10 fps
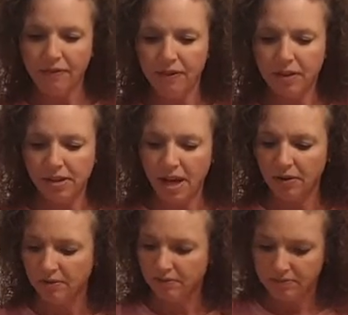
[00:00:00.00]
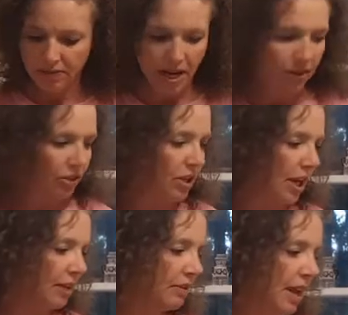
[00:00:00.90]
So now you're
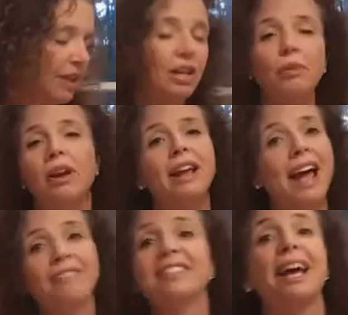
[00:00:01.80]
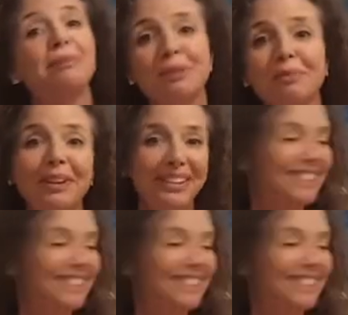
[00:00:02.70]
done. Now you know what a half a tablespoon